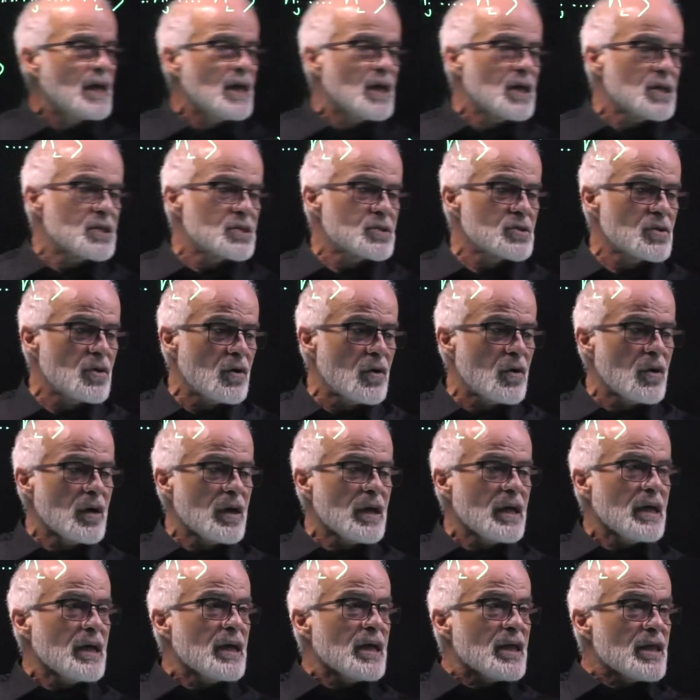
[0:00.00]
So
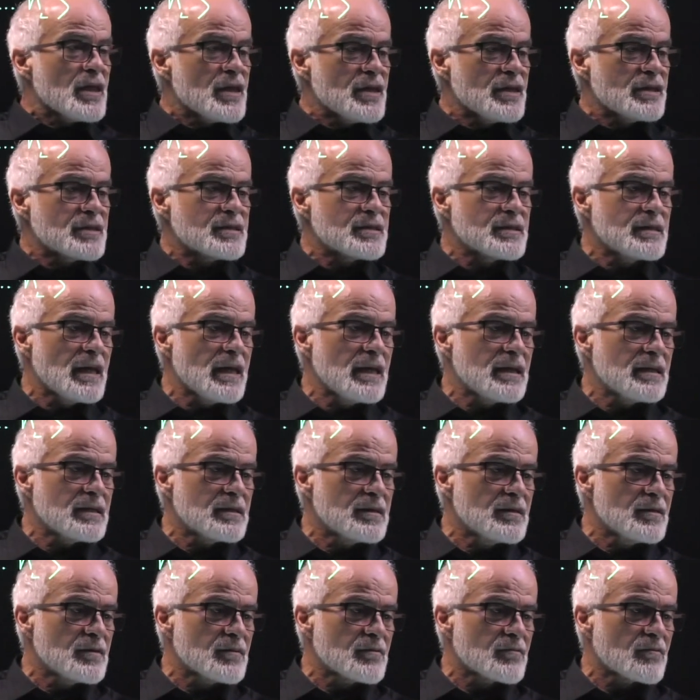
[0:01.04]
the state
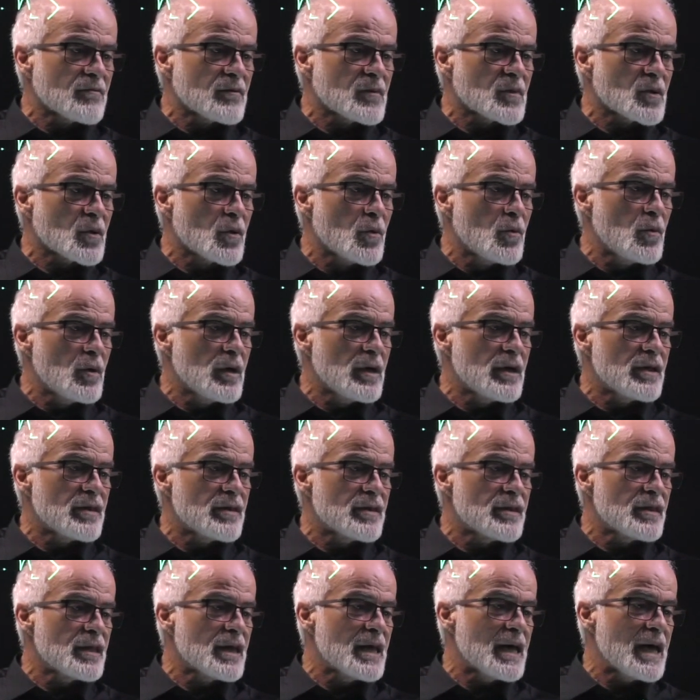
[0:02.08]

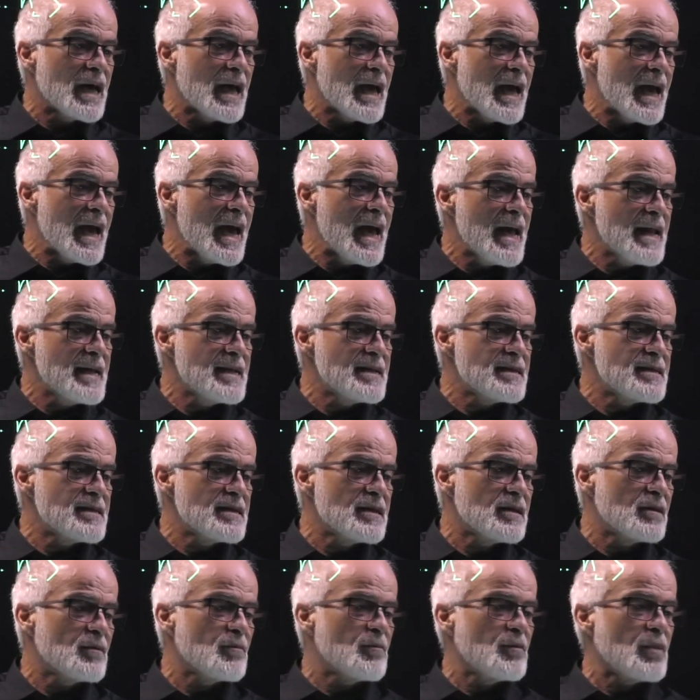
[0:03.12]
with n
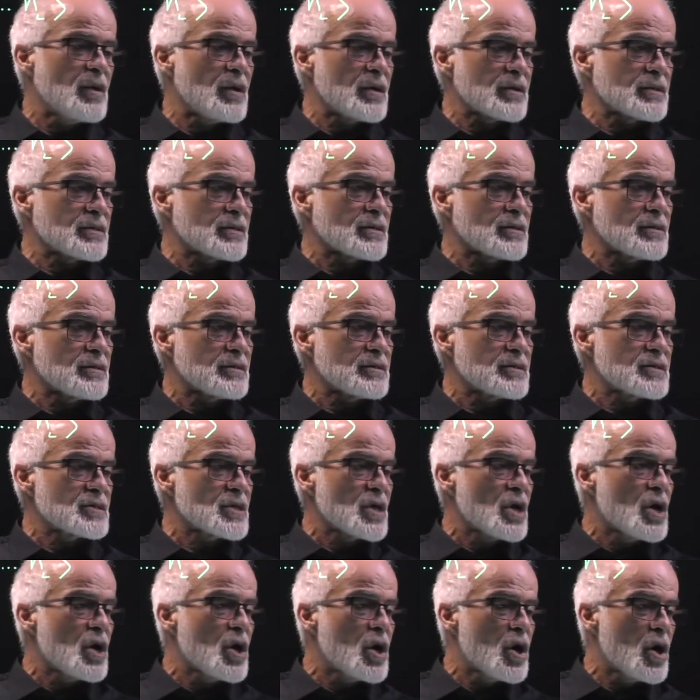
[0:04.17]
particles
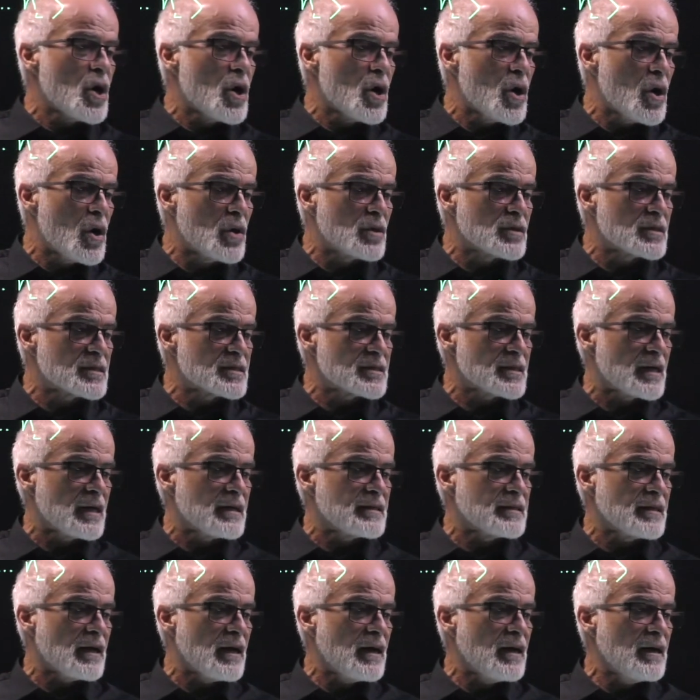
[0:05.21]
on site
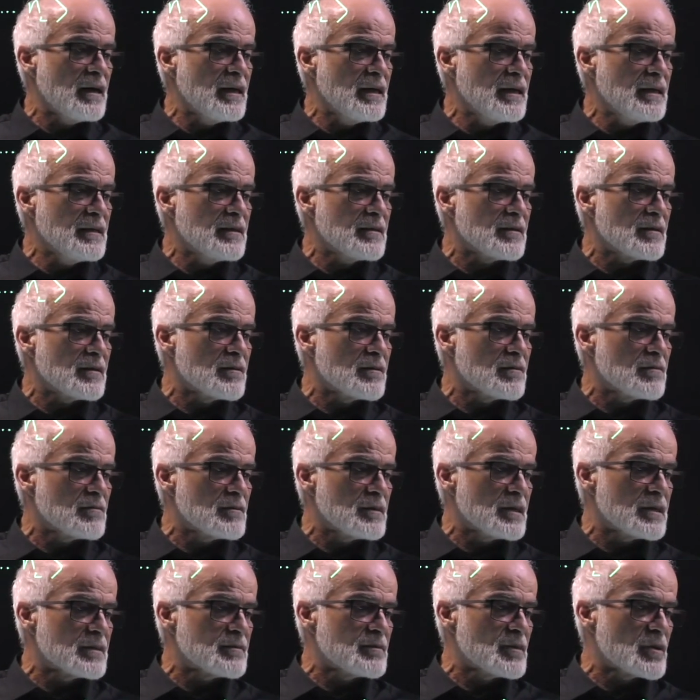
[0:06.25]
I,
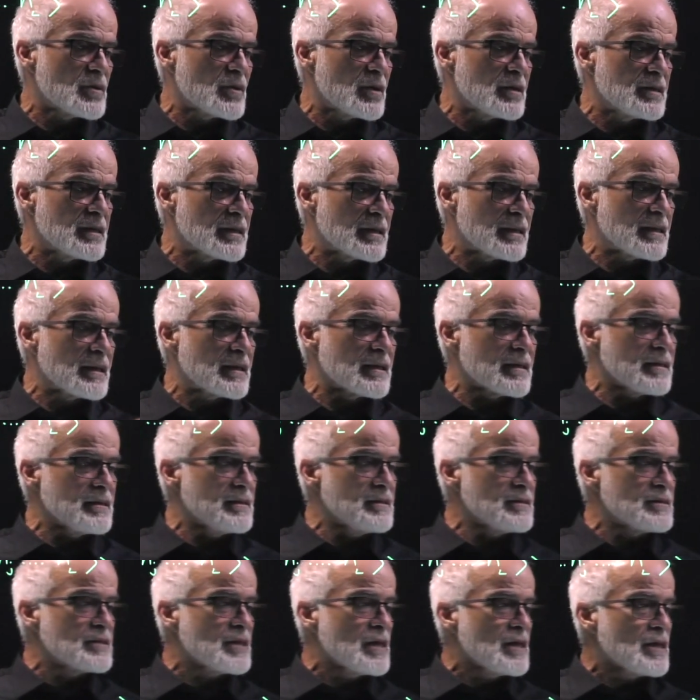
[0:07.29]
let me write it like
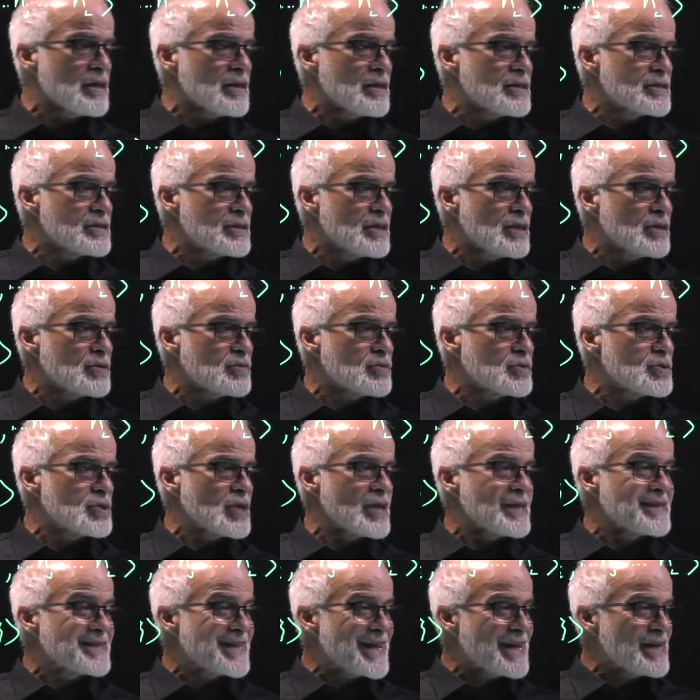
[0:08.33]
this, a state which
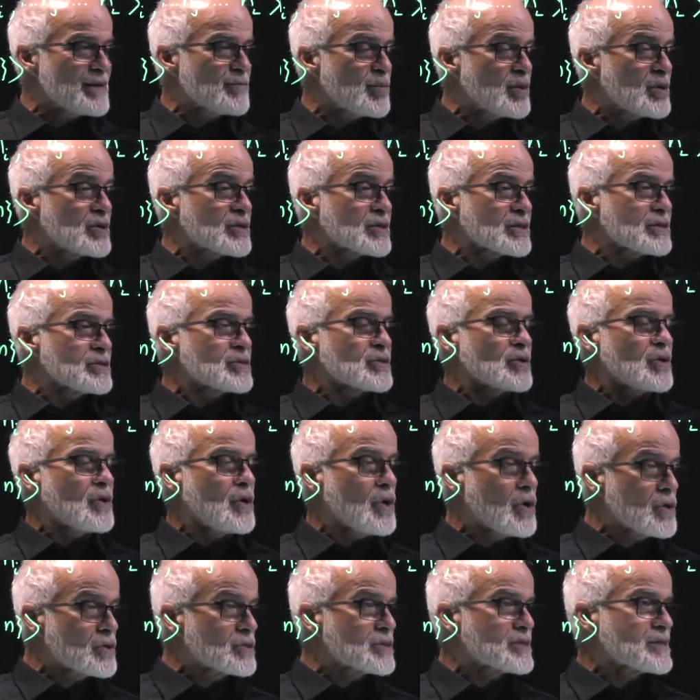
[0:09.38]
has n particles
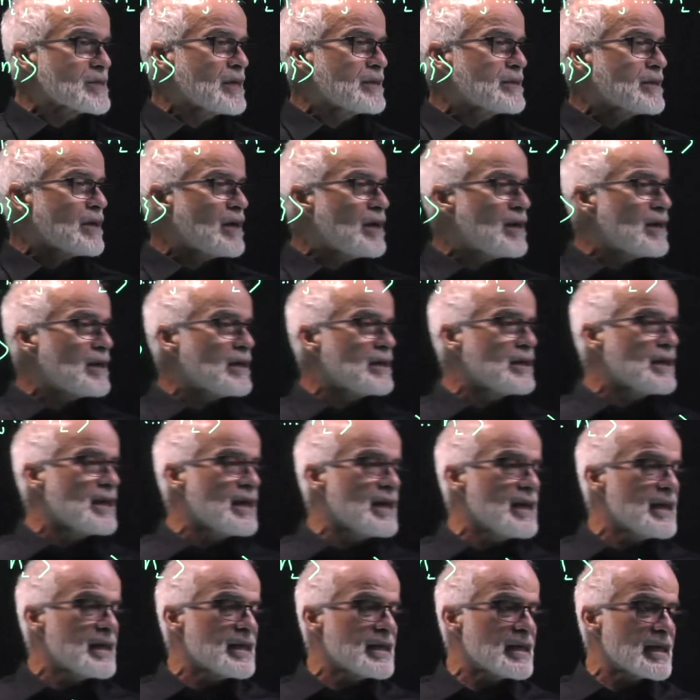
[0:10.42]
on site I
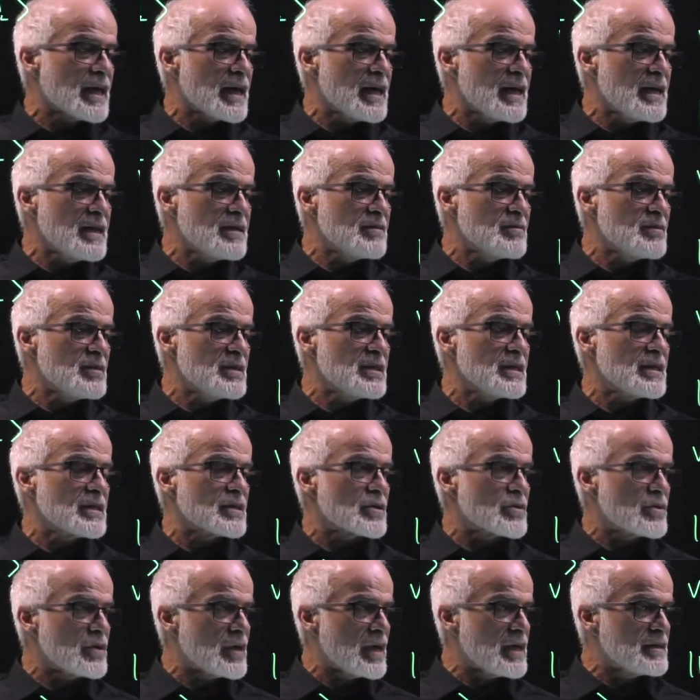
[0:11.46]
can be
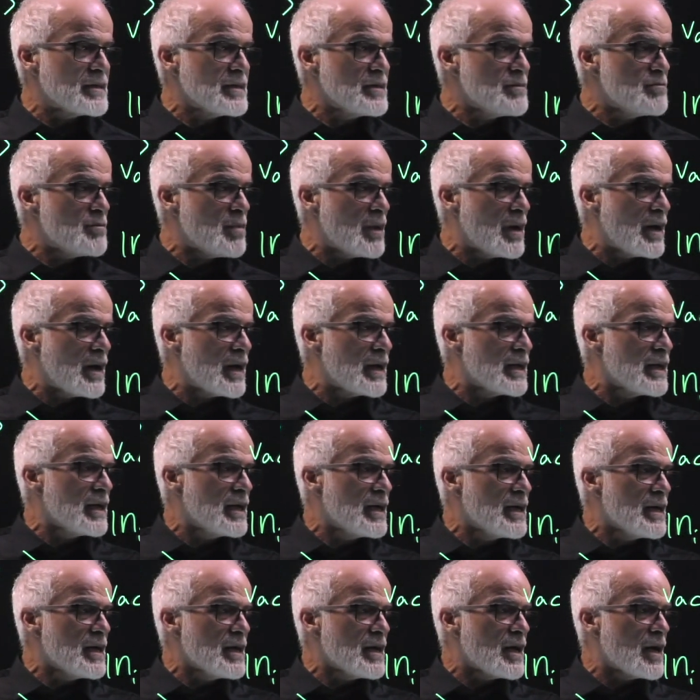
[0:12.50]
created by
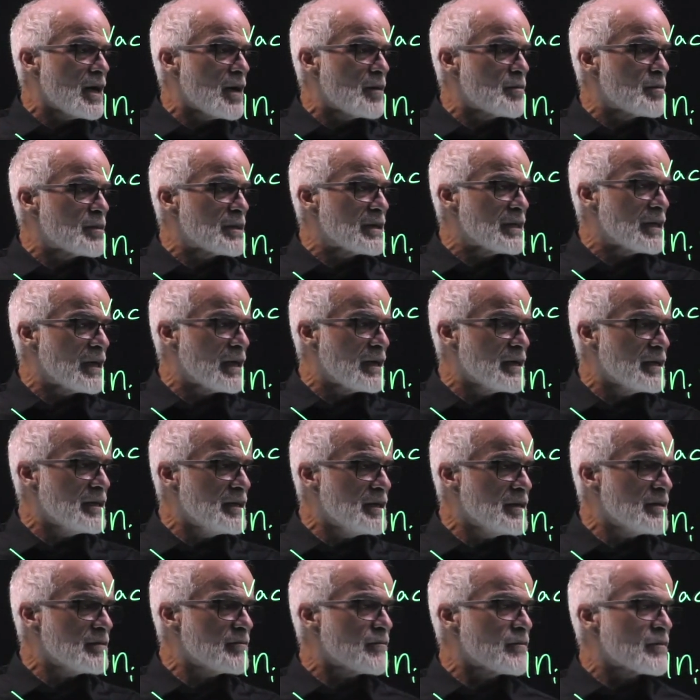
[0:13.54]

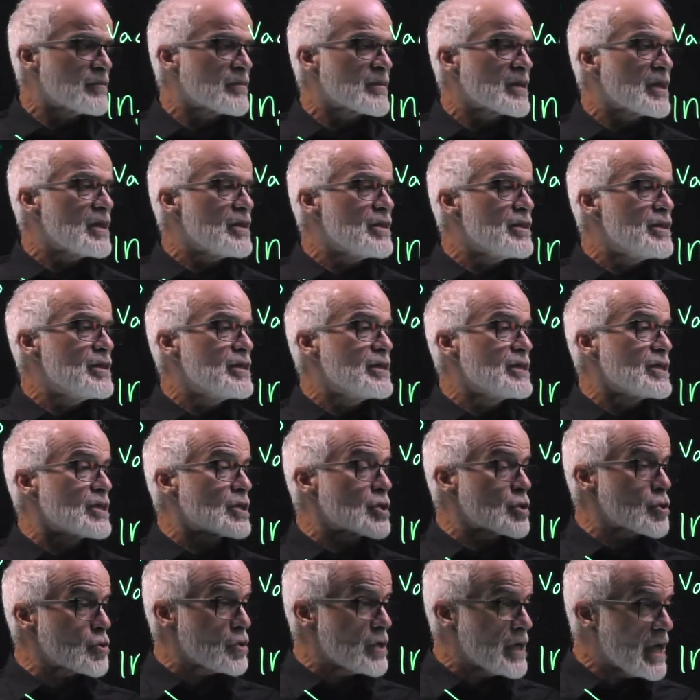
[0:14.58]
applying the
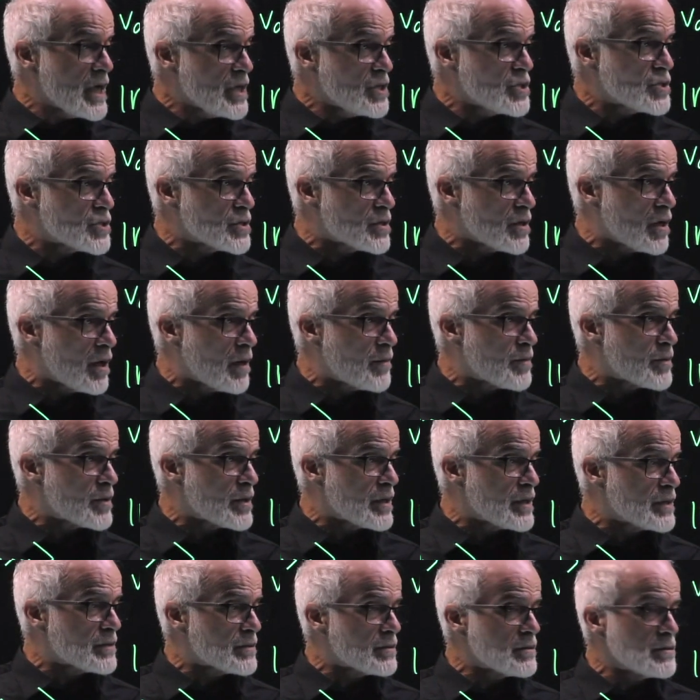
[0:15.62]
creation
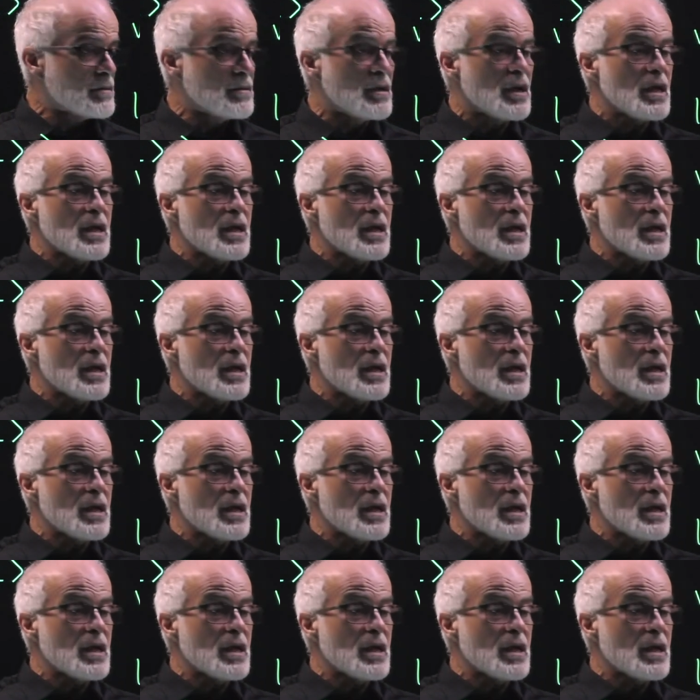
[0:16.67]
operator